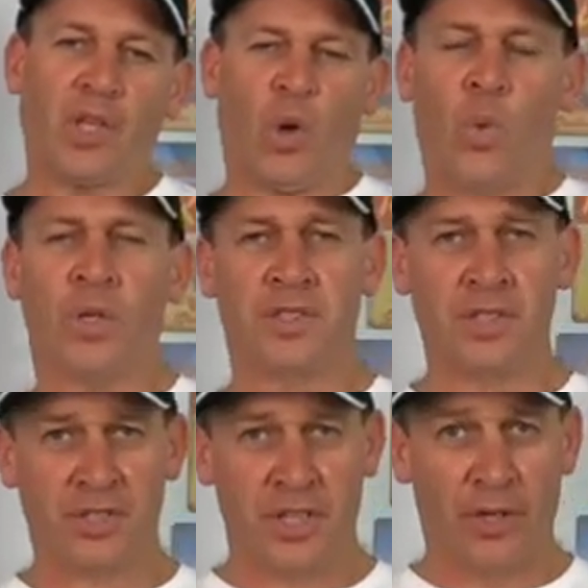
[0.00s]
What's
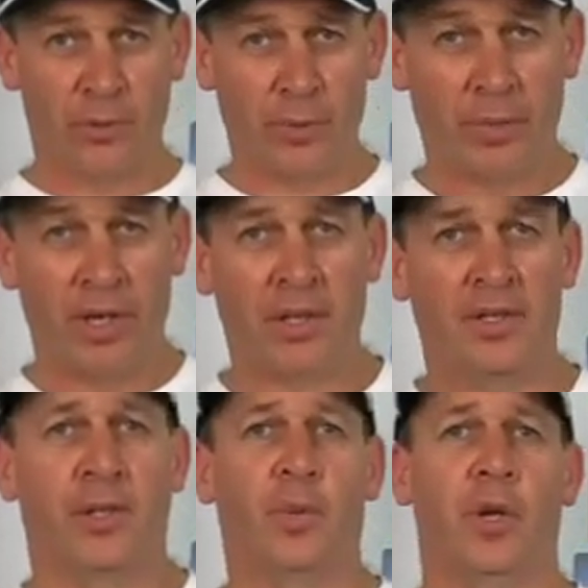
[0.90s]
this channel
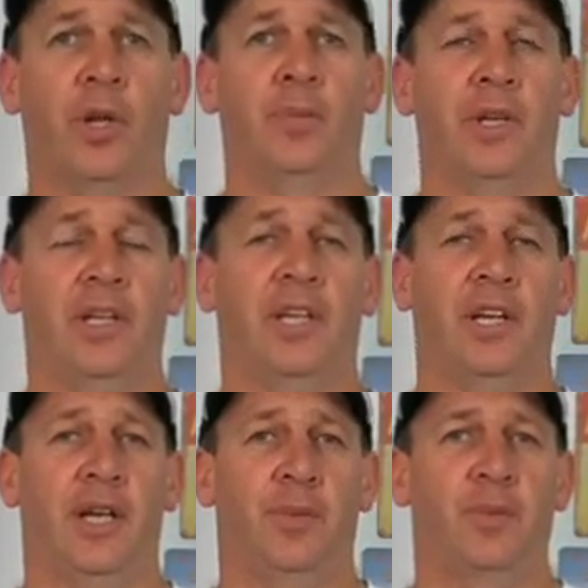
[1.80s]
about? We're going to
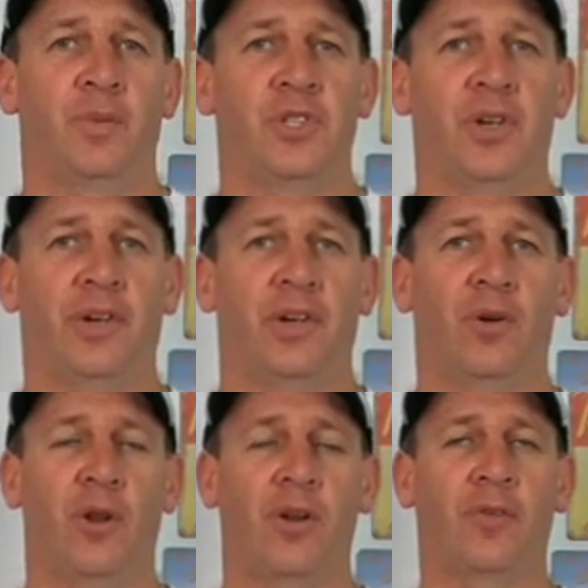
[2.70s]
be sharing a
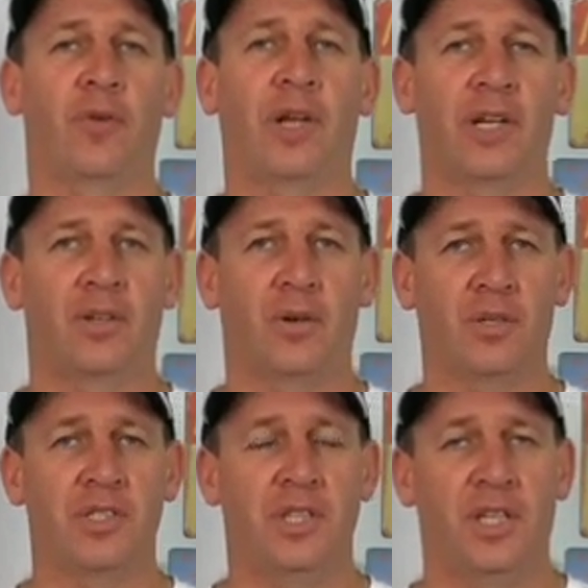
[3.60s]
lot of great
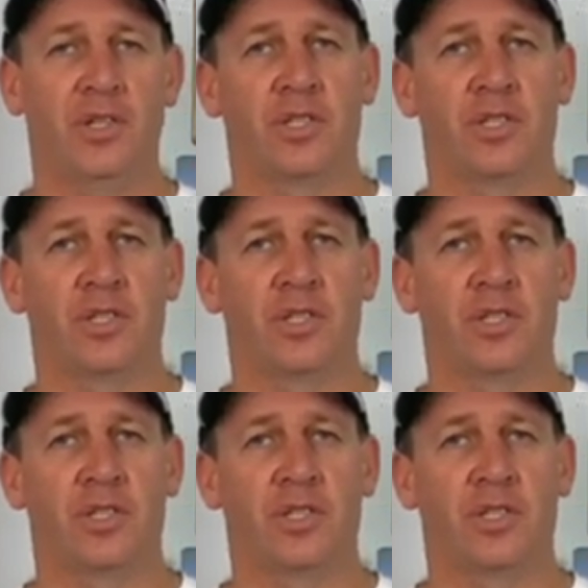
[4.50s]
content.